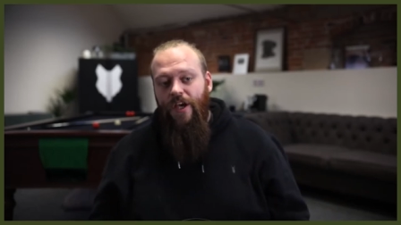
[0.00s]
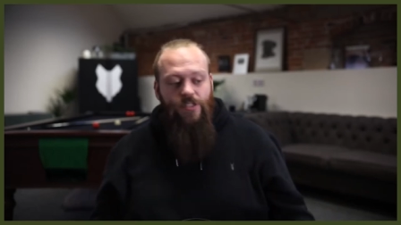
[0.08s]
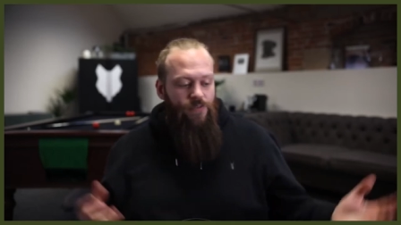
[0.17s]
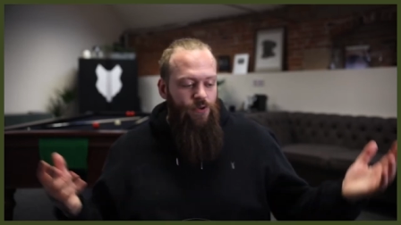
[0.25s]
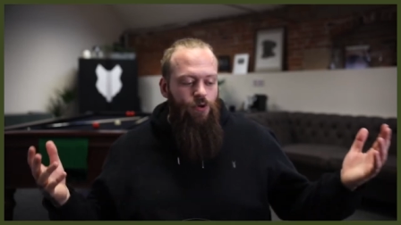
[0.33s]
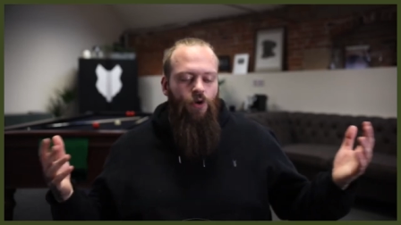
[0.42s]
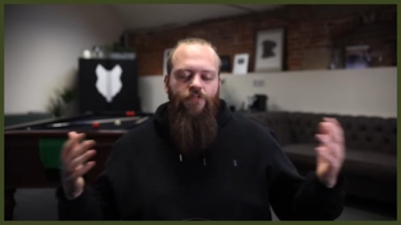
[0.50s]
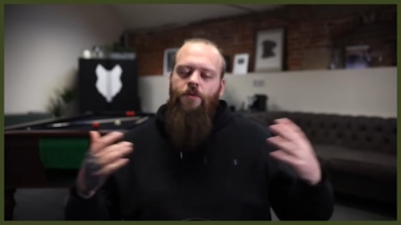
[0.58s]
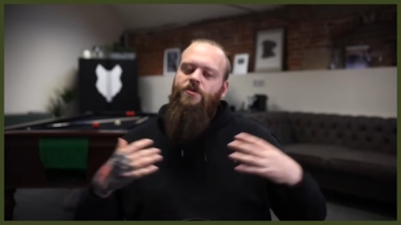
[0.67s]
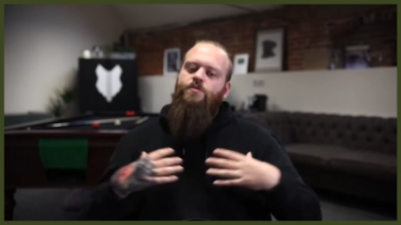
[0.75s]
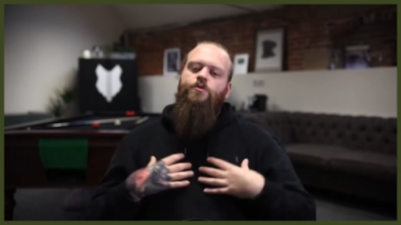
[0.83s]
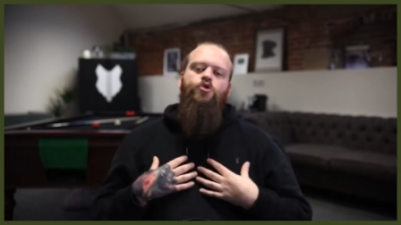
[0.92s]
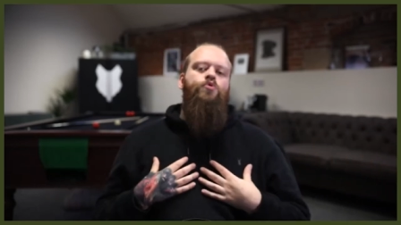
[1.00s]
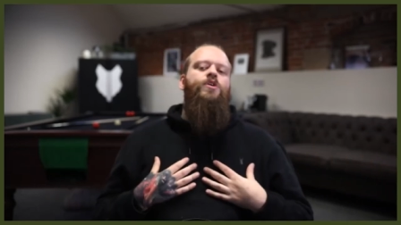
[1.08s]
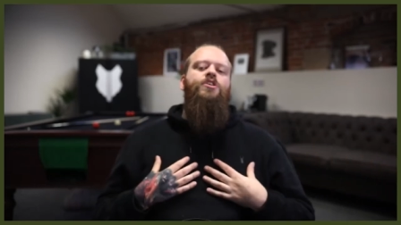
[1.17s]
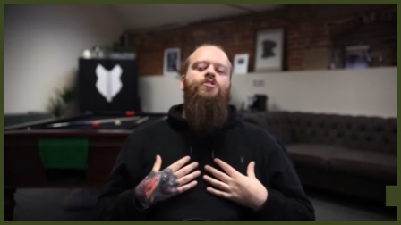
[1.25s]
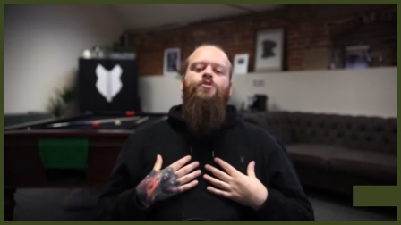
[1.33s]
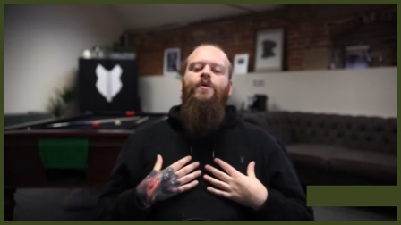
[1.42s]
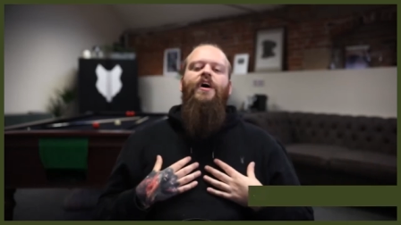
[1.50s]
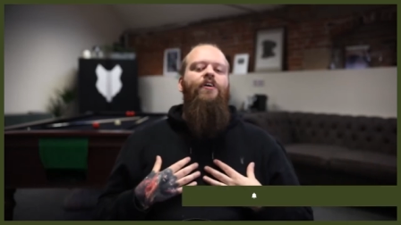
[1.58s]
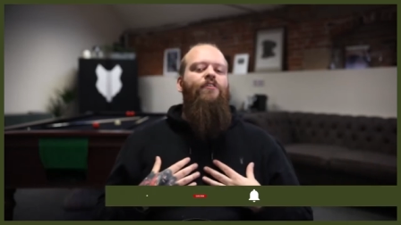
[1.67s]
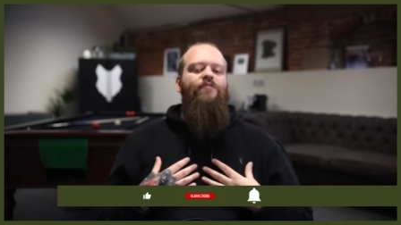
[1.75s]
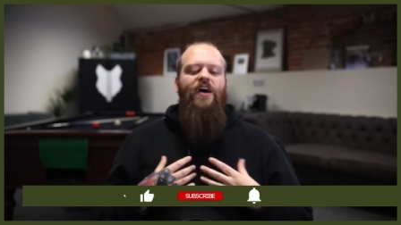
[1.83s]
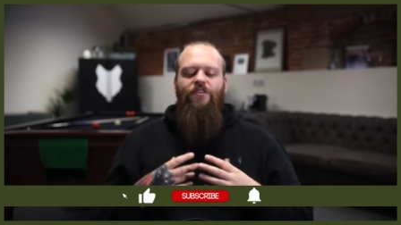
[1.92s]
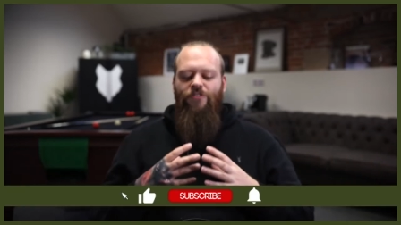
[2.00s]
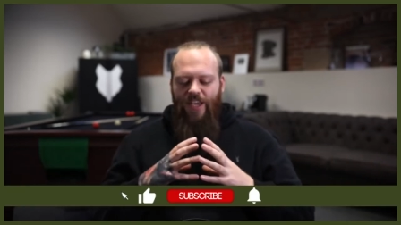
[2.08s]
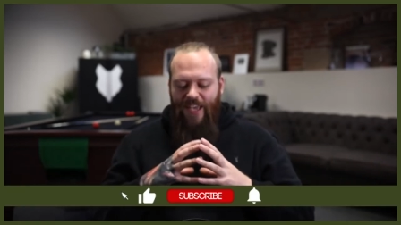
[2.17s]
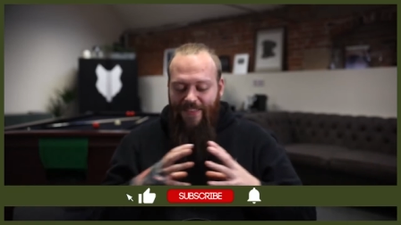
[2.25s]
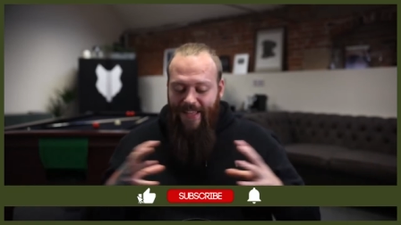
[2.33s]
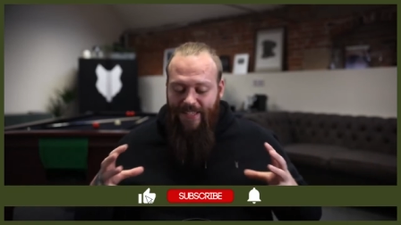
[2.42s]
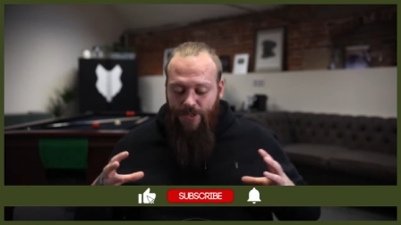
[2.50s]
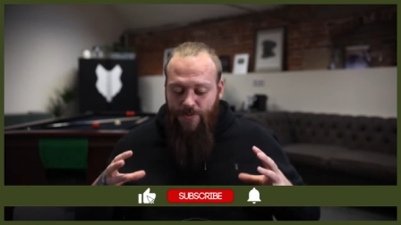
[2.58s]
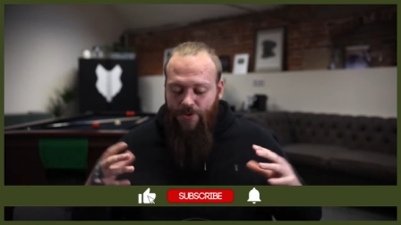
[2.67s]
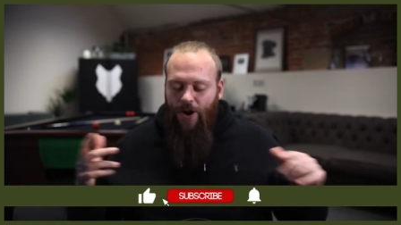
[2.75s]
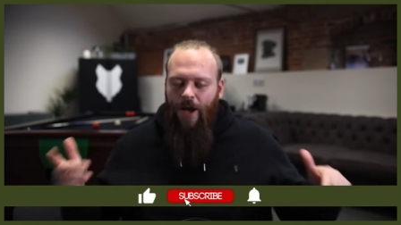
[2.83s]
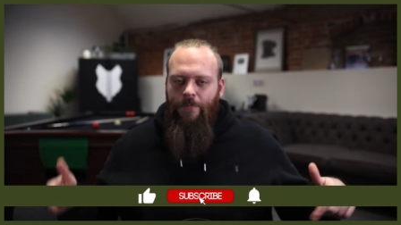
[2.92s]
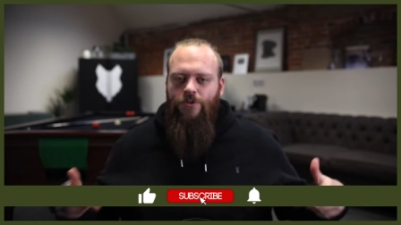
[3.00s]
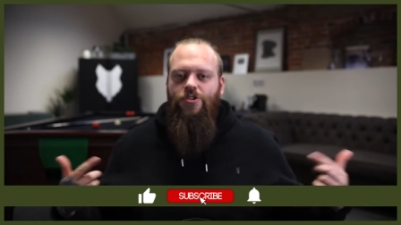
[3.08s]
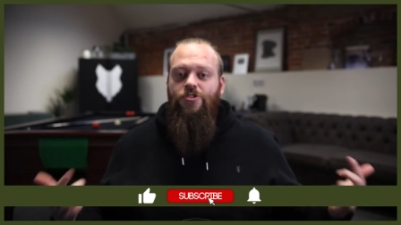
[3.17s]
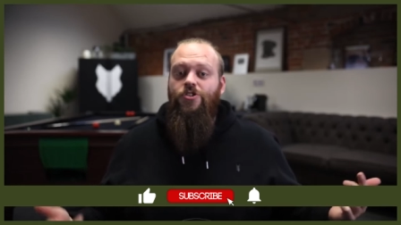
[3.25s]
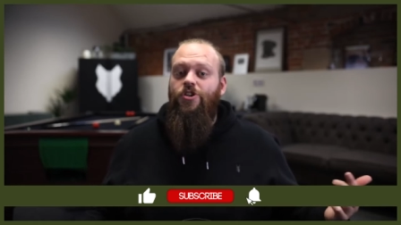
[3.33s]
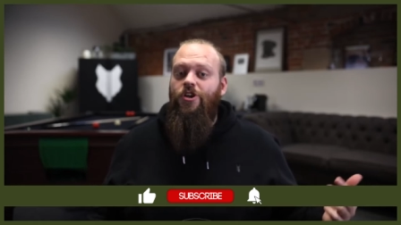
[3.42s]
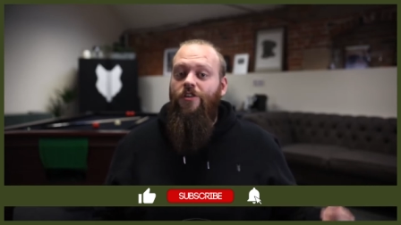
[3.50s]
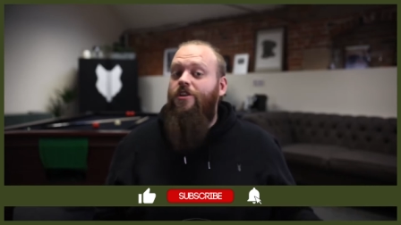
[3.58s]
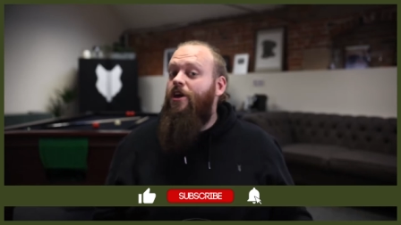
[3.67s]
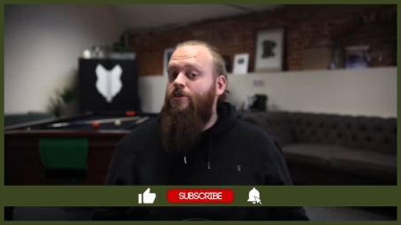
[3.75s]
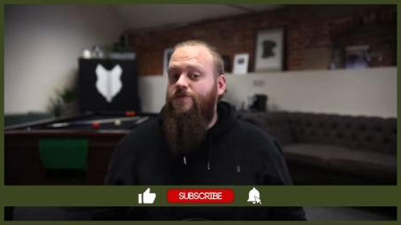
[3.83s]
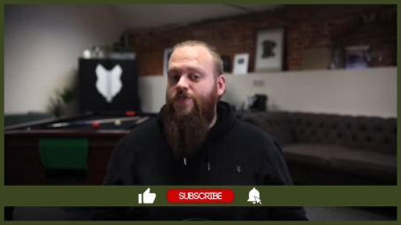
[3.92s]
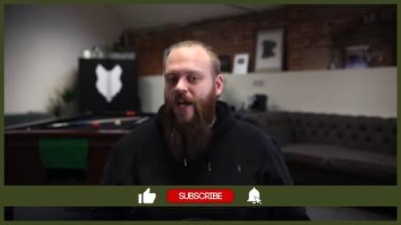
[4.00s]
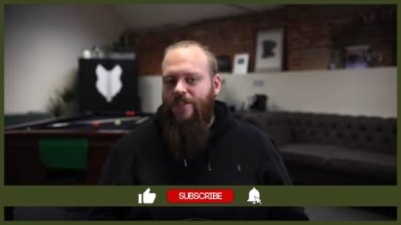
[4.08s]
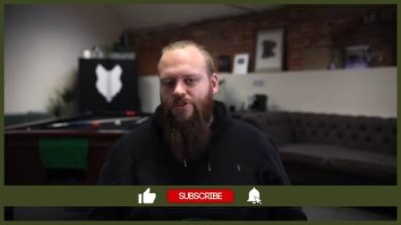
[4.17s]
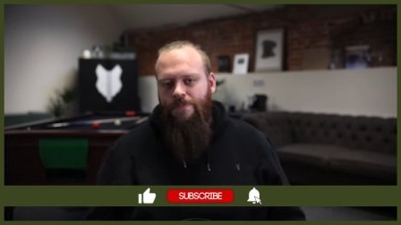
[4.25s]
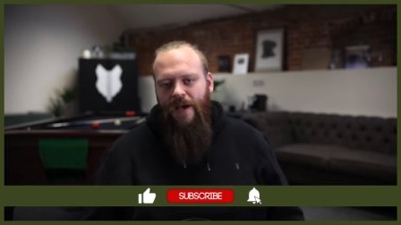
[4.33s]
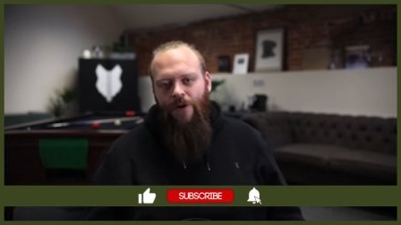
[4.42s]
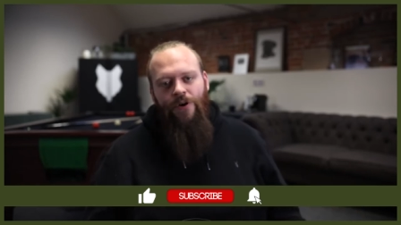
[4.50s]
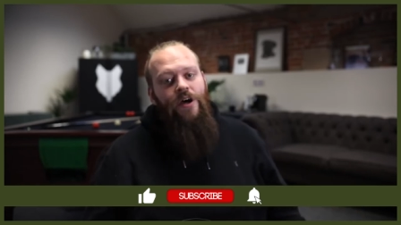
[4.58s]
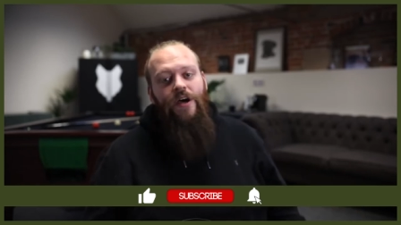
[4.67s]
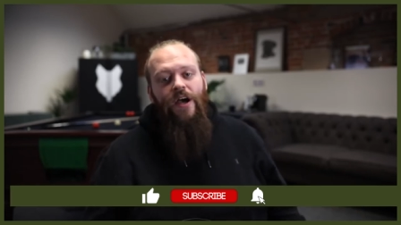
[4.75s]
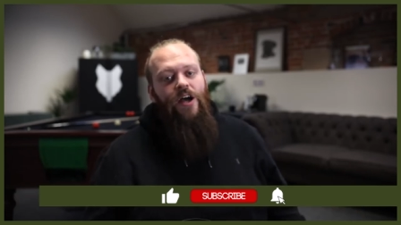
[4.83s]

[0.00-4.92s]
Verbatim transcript: So if you love them as much as we do here at Fenrir, hit that subscribe button and turn on the notification bell,